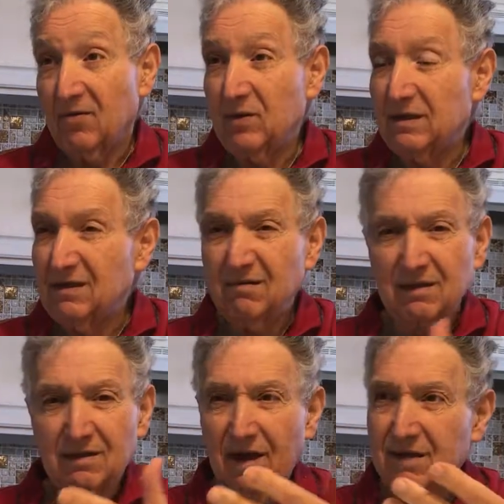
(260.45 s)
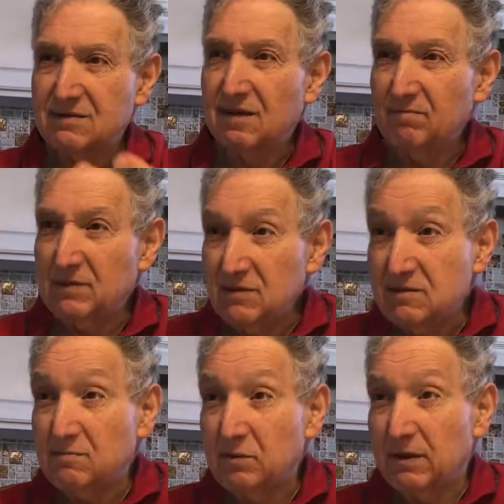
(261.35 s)
We did not accept
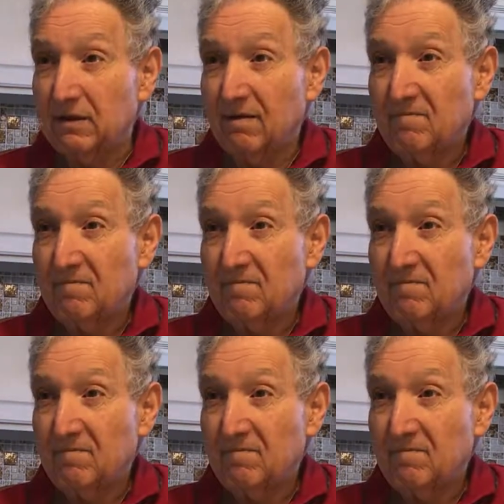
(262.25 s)
discipline,